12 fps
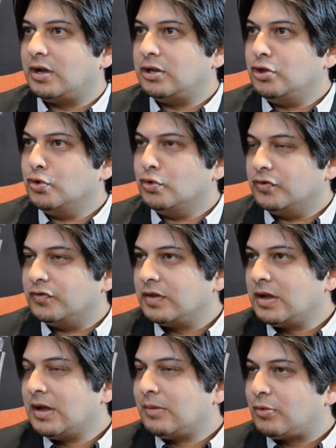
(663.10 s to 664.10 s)
and news.
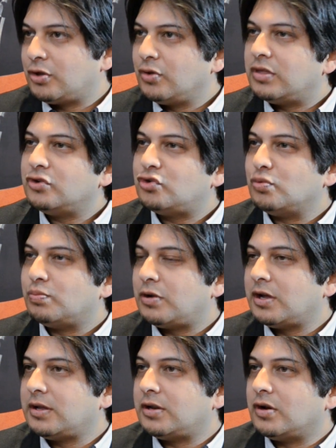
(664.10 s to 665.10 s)
But do you think she
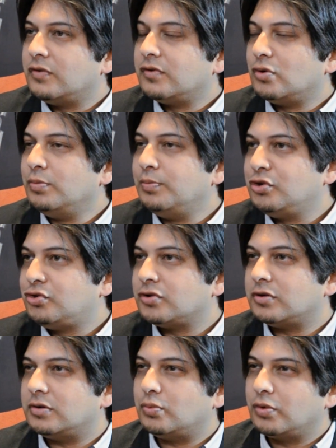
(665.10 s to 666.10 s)
played an overall
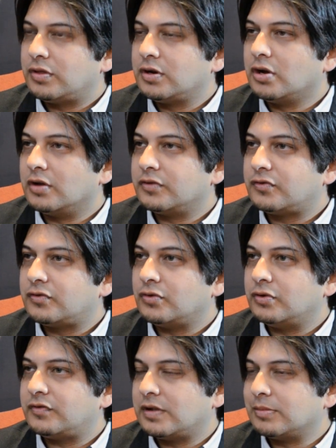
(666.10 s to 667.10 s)
picture with regards
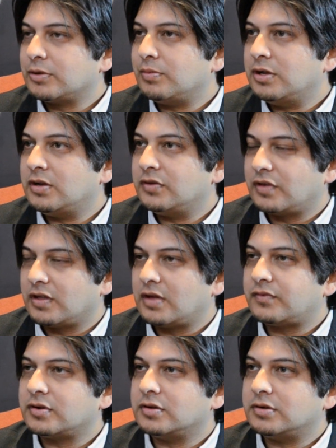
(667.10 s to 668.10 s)
to Islamic media in South
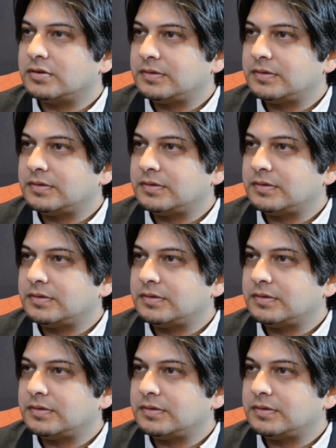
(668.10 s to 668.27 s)
Africa?